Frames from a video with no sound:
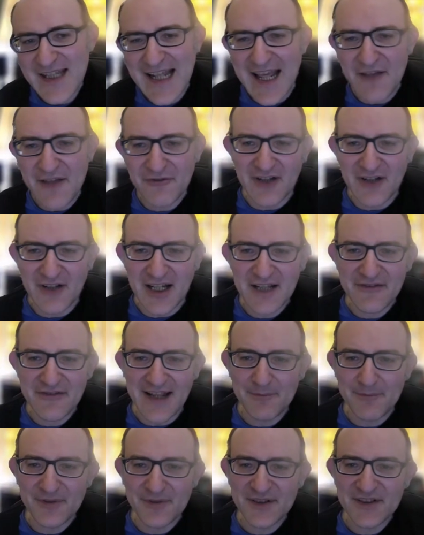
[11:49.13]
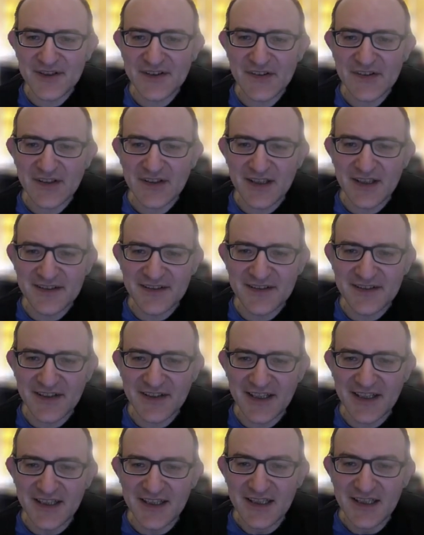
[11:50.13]
F5 happens, and
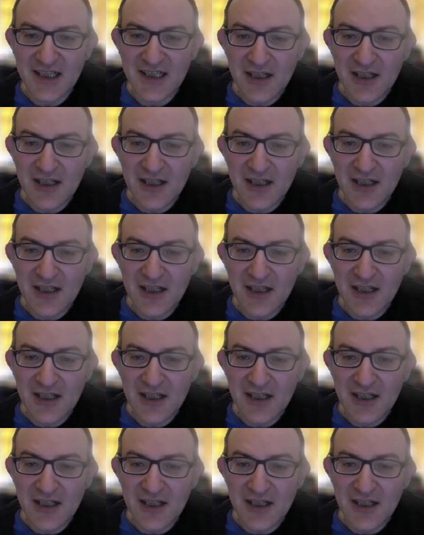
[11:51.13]
if